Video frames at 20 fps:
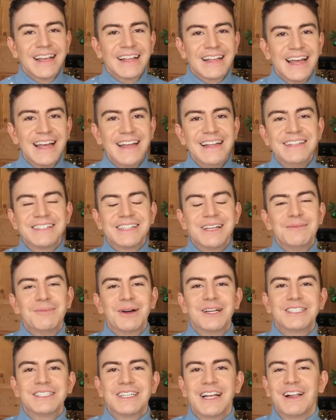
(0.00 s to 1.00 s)
Kate and
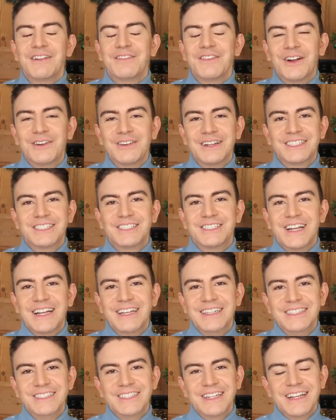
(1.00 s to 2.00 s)
myself are
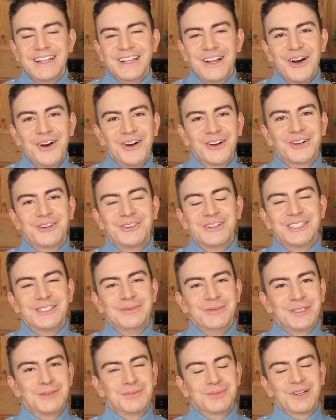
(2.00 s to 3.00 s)
exchanging our
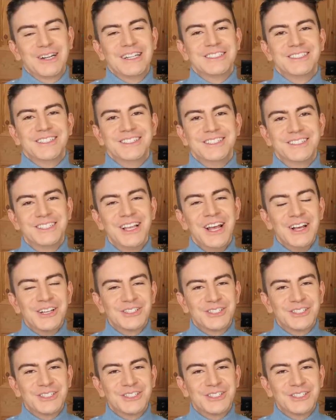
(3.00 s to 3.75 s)
Christmas presents.